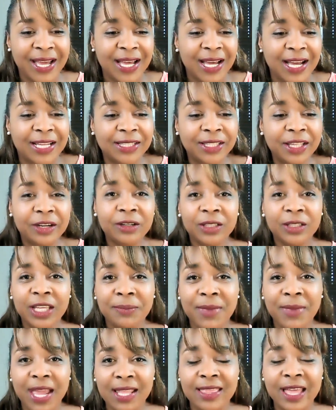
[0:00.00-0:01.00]
I literally
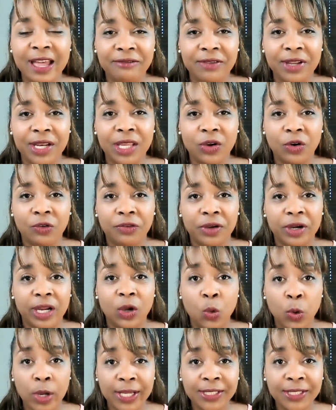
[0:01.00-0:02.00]
made that video very
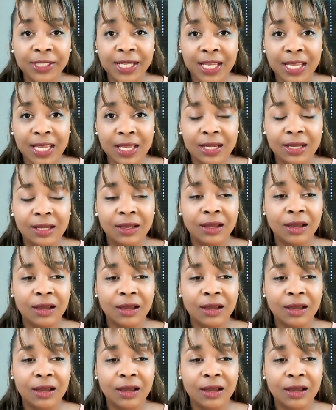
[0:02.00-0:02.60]
quickly,